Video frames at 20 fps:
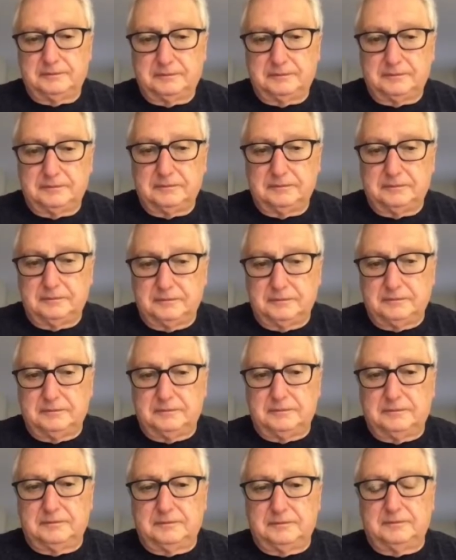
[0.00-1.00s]

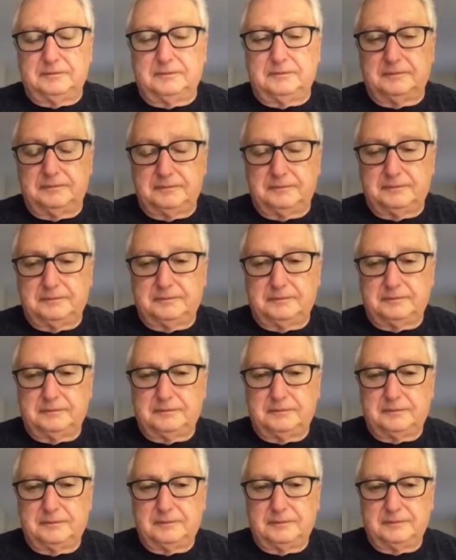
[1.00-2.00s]

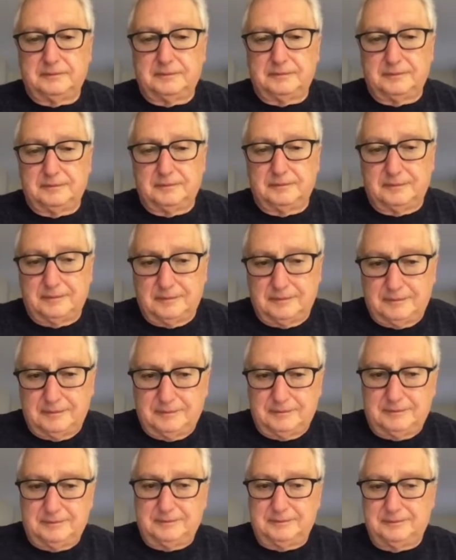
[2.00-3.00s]

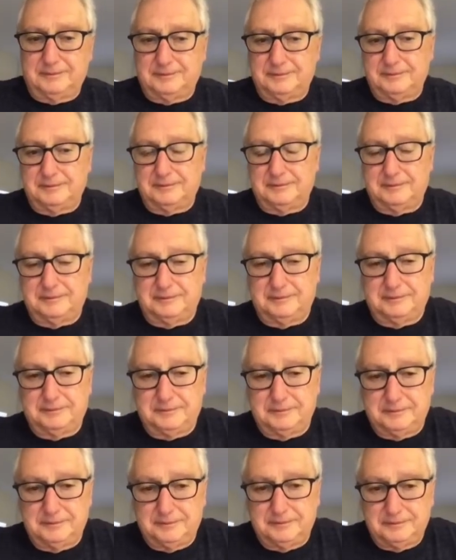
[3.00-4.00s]

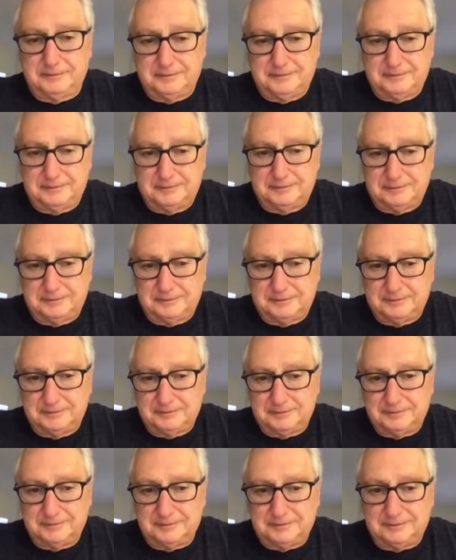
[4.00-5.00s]

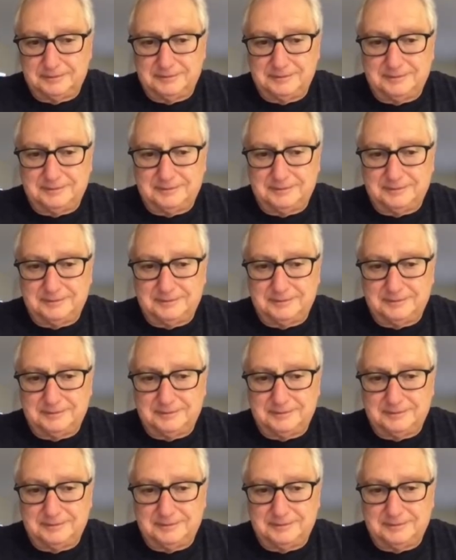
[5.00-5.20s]
The person shown says nothing.